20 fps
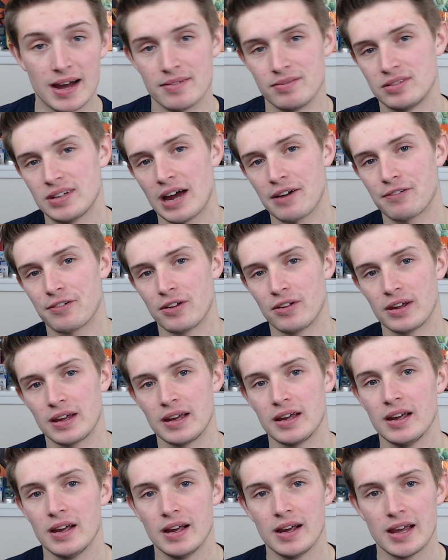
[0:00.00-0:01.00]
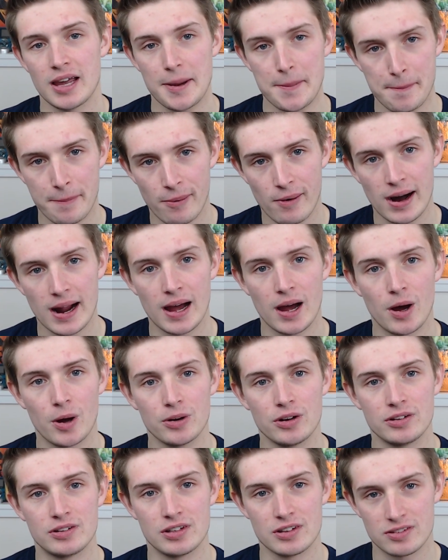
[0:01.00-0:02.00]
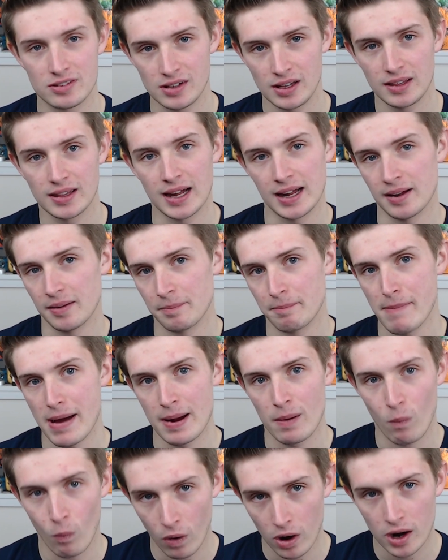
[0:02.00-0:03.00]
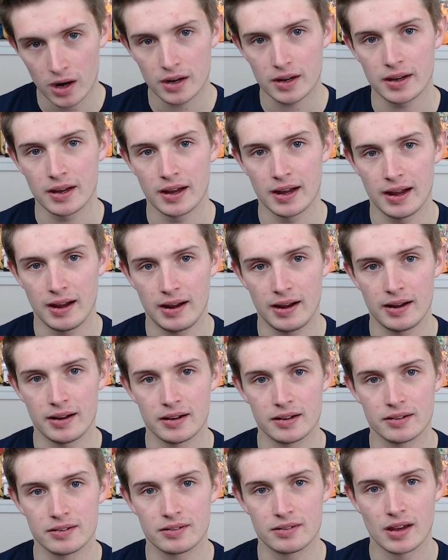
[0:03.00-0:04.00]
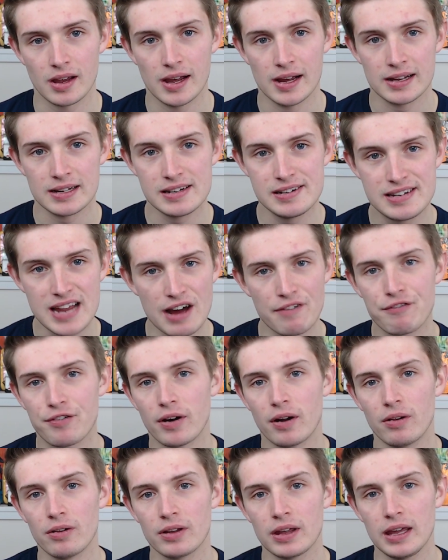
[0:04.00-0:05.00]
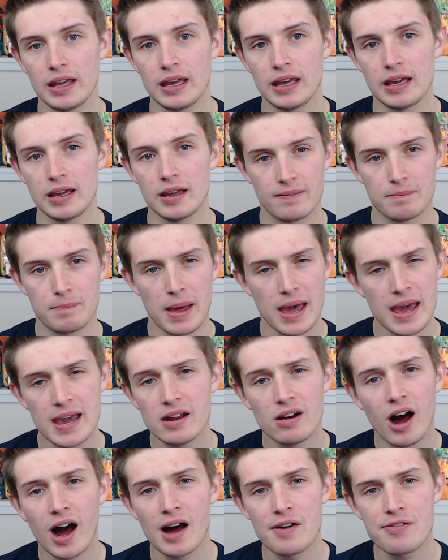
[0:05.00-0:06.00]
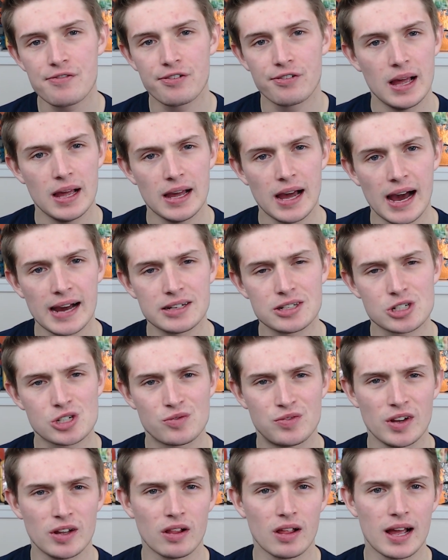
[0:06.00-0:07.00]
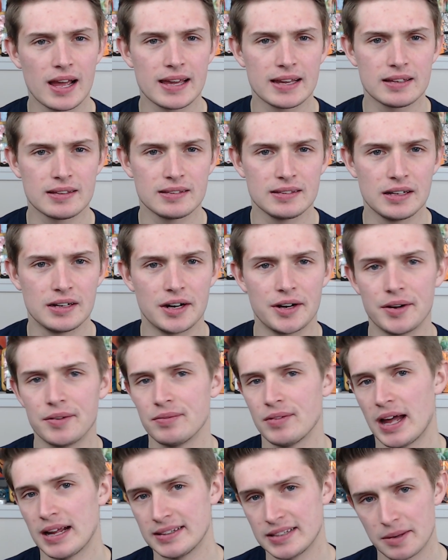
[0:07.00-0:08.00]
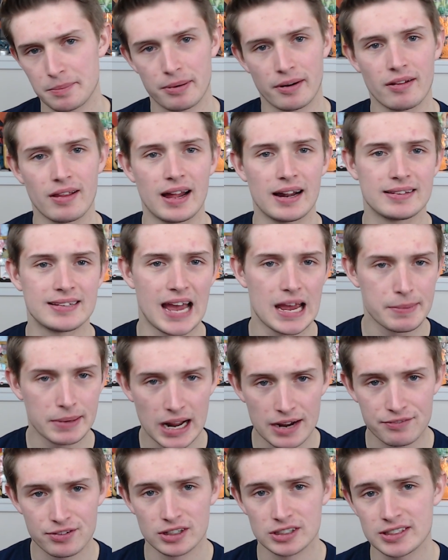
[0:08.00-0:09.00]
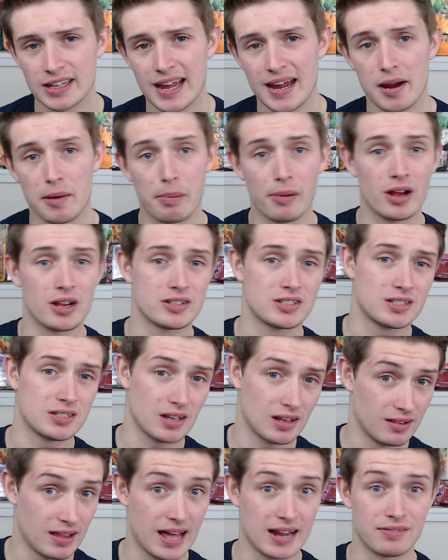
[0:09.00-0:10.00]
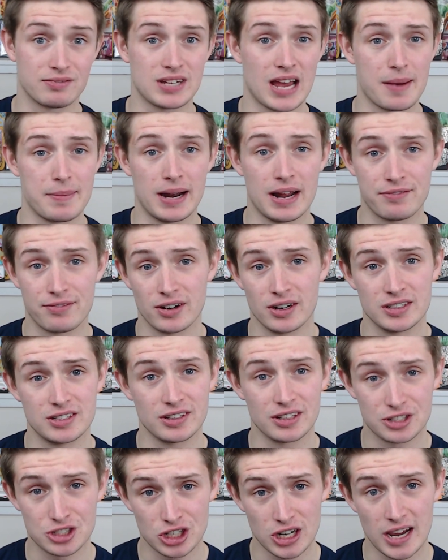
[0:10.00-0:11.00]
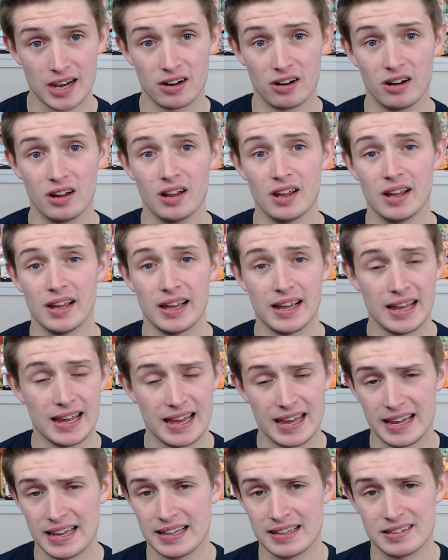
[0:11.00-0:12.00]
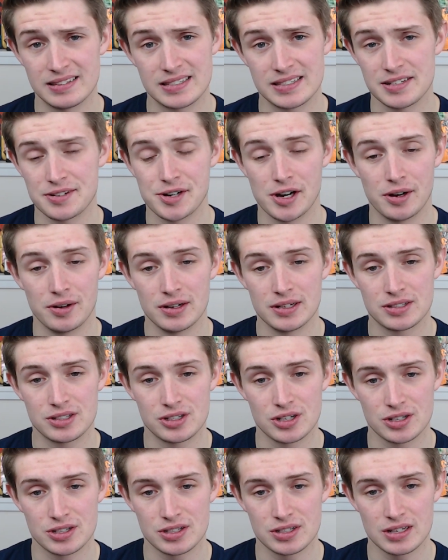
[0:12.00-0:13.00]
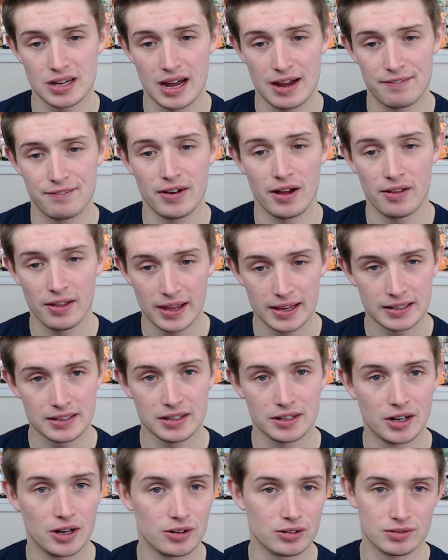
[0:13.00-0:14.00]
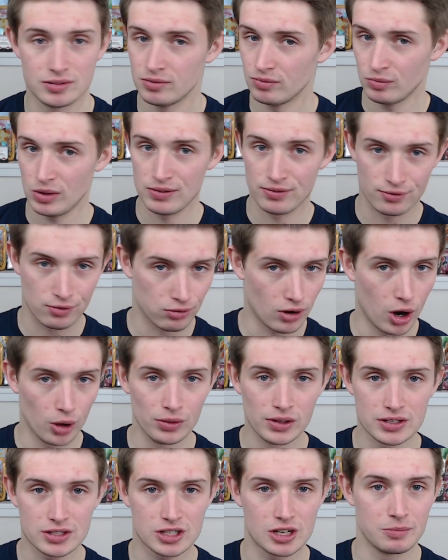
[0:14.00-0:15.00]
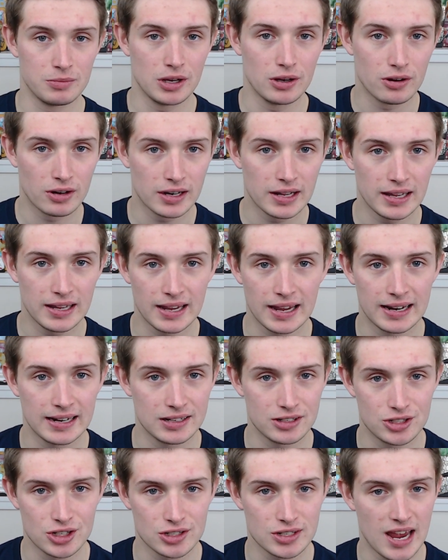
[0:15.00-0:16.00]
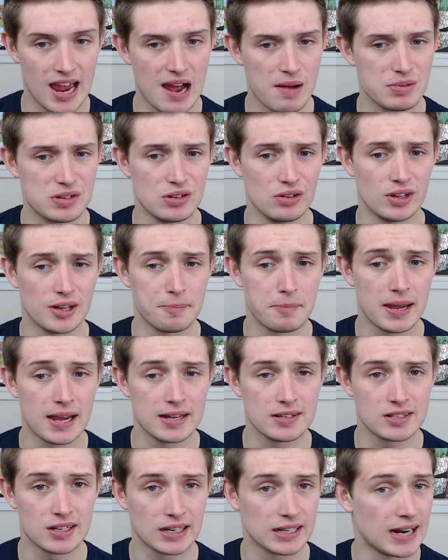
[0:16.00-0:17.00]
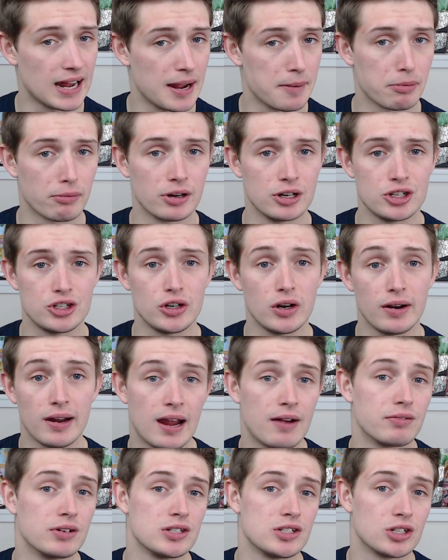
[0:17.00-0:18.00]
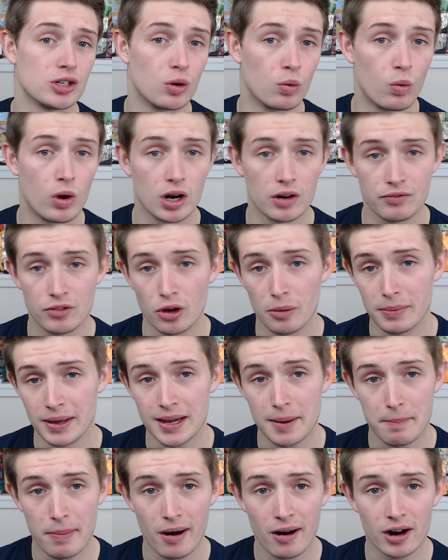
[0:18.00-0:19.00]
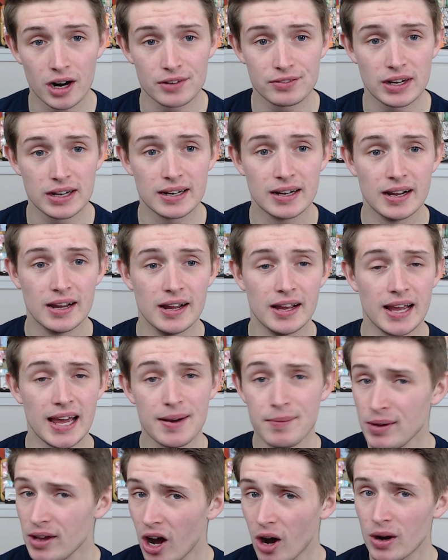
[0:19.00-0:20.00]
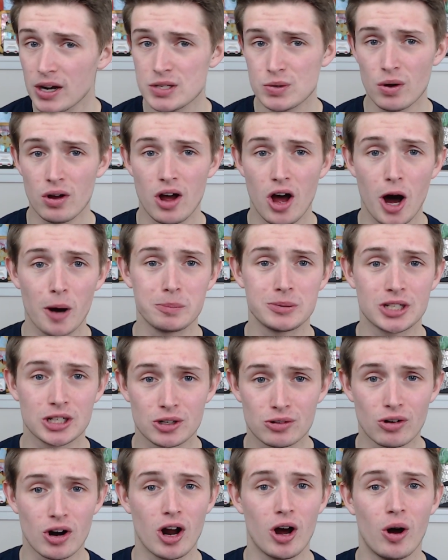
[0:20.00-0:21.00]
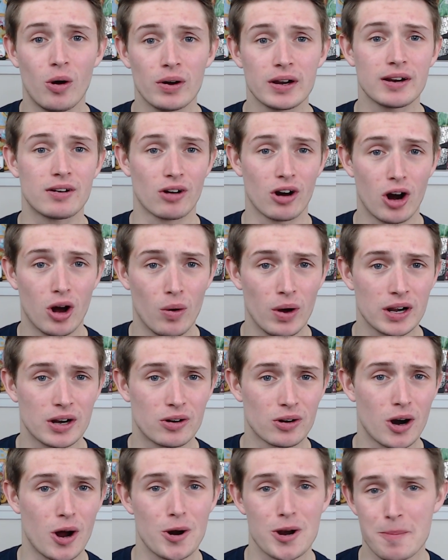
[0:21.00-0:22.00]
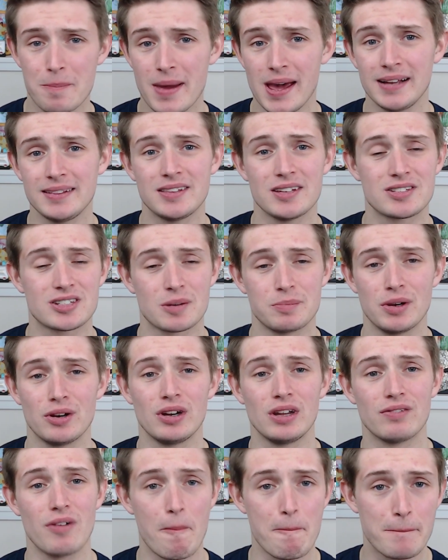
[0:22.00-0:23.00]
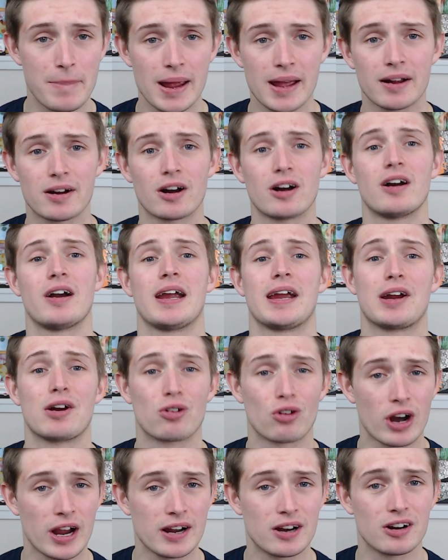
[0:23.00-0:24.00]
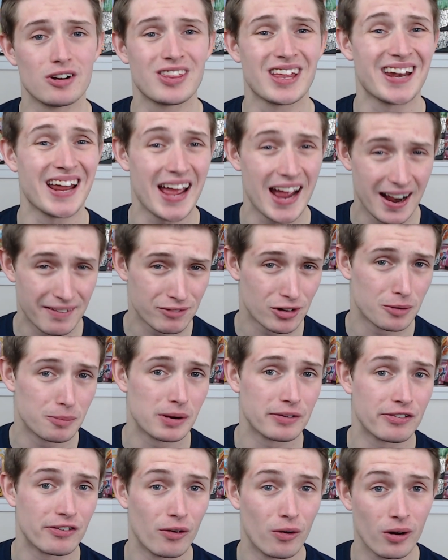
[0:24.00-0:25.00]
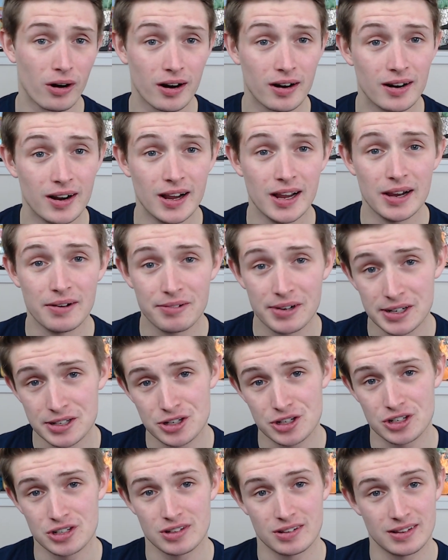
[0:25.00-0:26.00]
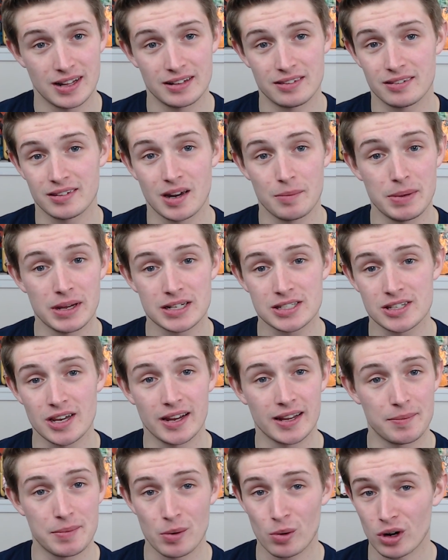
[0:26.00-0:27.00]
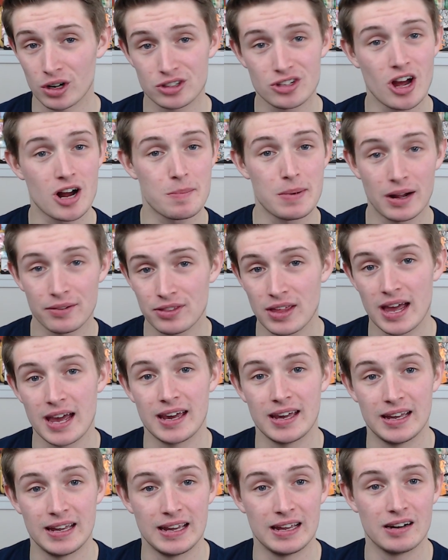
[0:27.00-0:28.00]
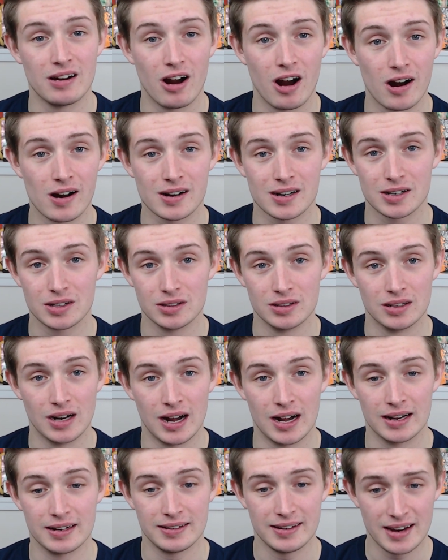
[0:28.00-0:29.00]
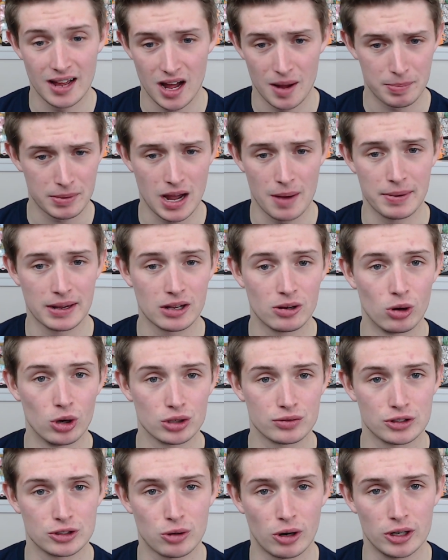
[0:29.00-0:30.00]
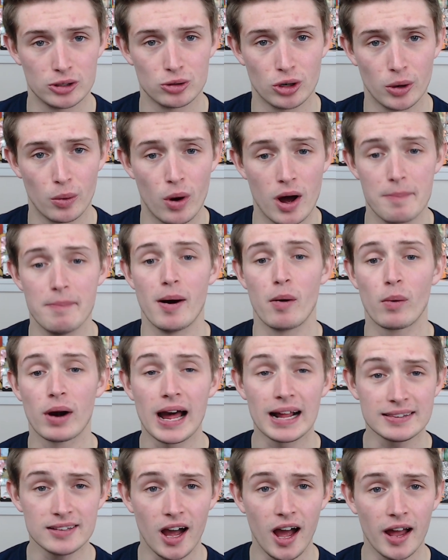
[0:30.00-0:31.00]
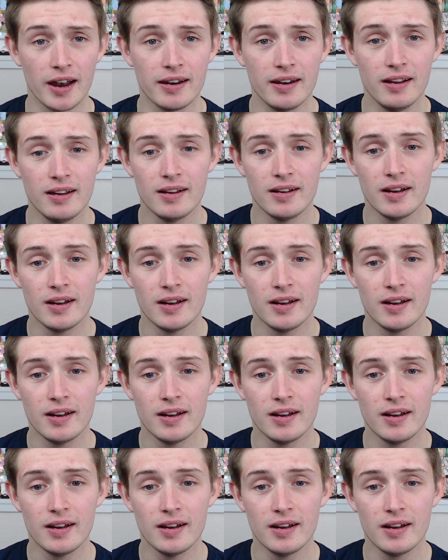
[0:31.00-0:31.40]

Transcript: definitely am proud to see that my work has definitely paid off. I just feel like, I did put a lot of time and effort into that, and plus a lot of time and effort into the channel. And, it's just, I felt like, we've grown this community, and it's just absolutely amazing. And I appreciate every single one of you being a part of it. And we always will hope to grow and grow and grow to make this community even bigger and greater than ever before, which that's going to be exciting. I mean, we're going to talk about that in our upcoming goals for 2021, but we're not done.